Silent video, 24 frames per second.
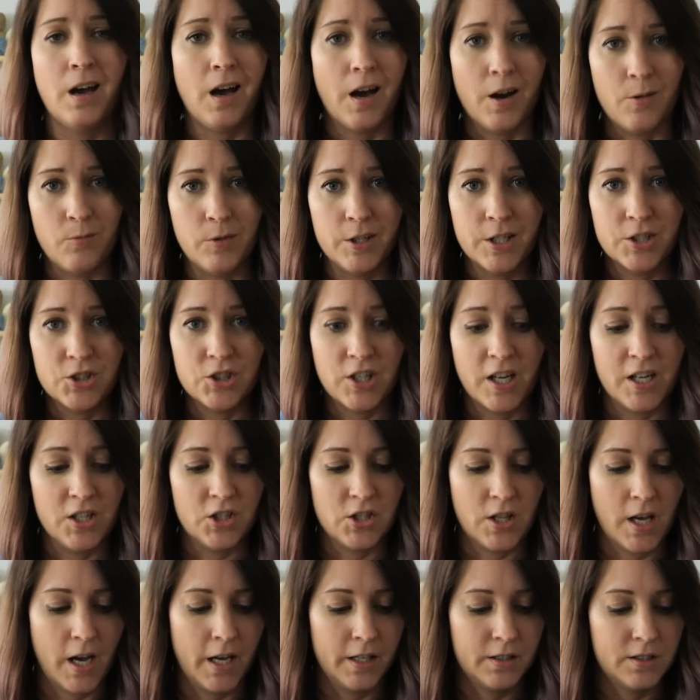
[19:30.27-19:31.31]
I want to
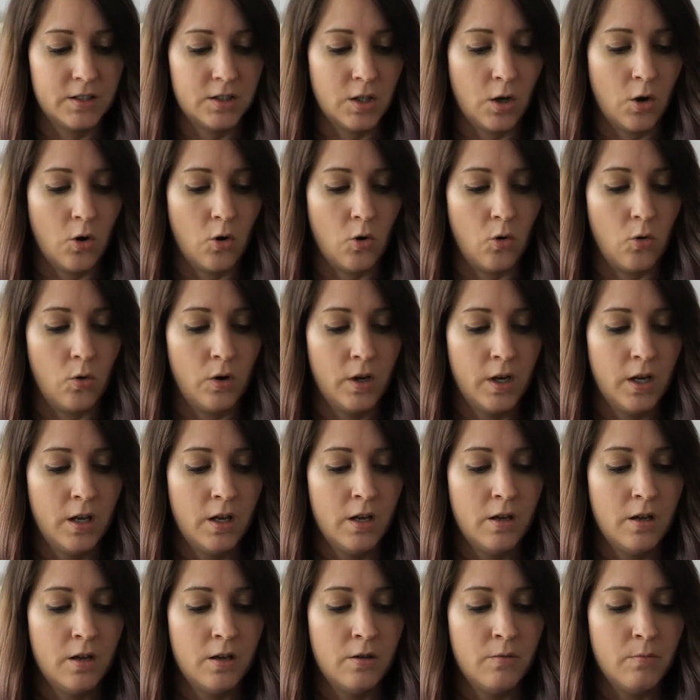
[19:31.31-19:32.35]
change that. So,
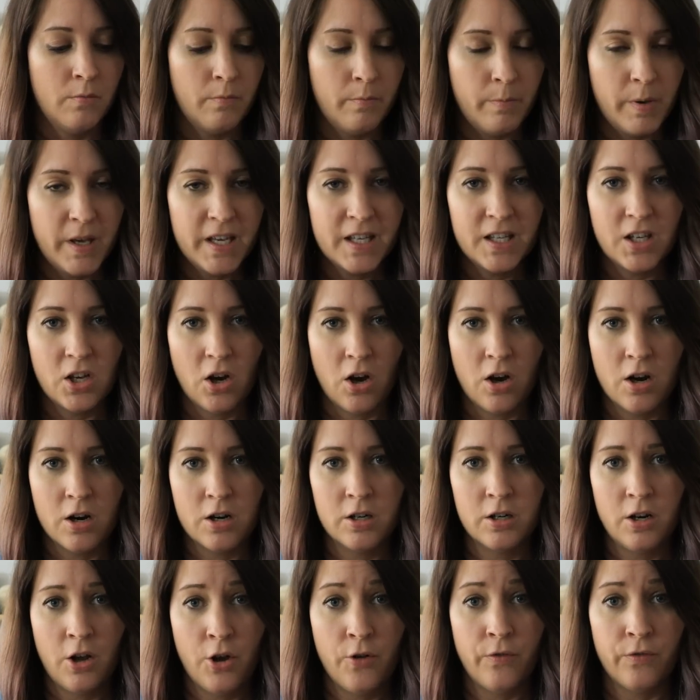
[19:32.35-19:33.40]
big
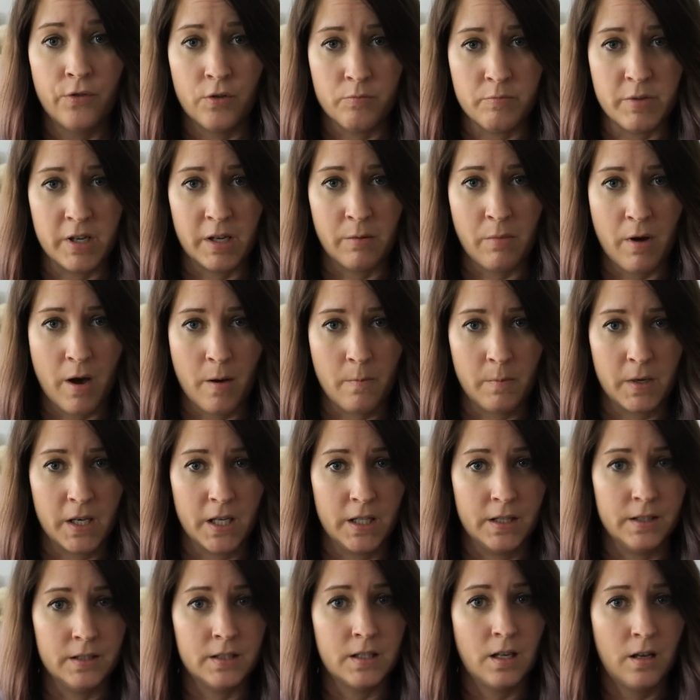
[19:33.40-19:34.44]
yarn for big
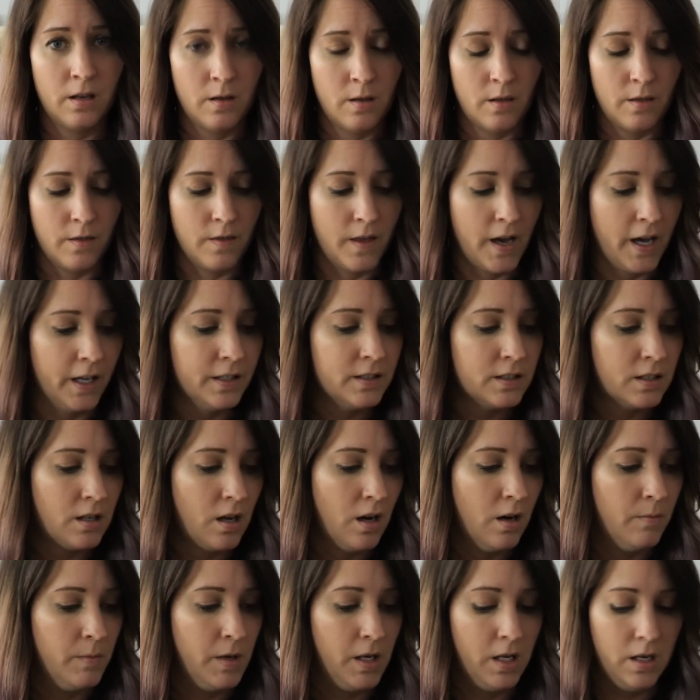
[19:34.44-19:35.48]
pumpkins, that's
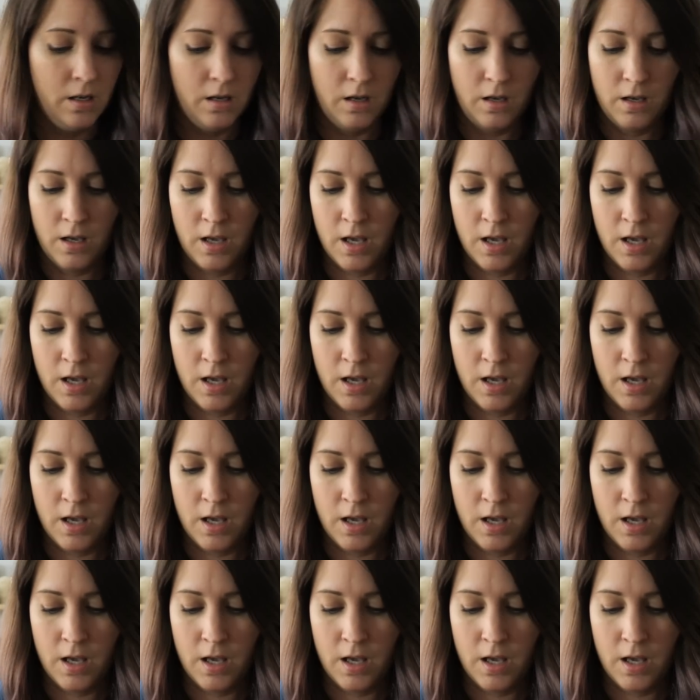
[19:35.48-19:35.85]
coming.